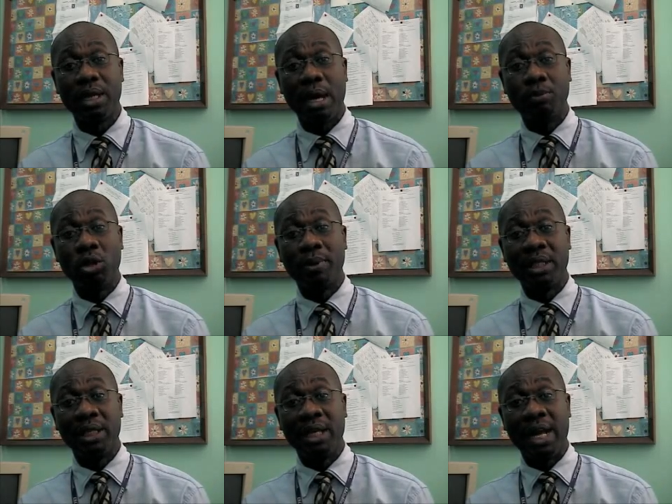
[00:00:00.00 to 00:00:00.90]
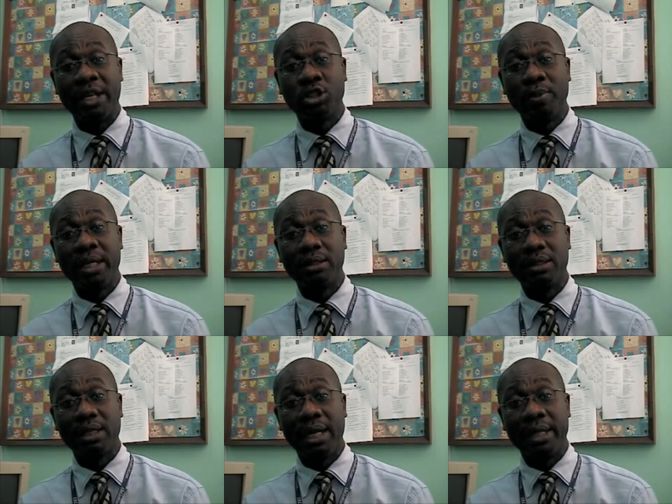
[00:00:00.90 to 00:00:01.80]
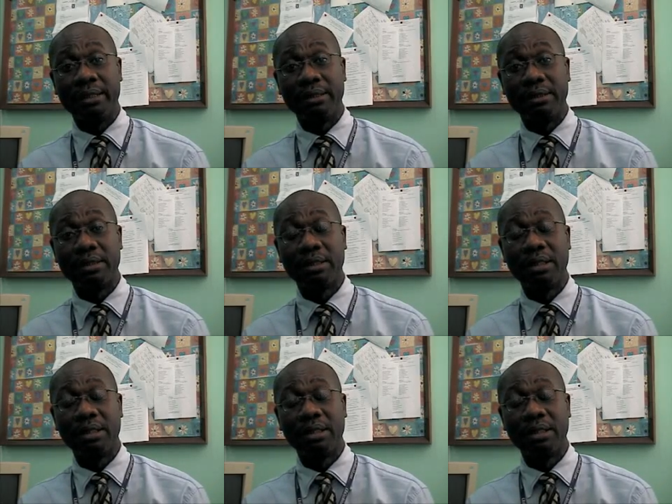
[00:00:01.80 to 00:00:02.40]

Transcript: abdominal enlargement and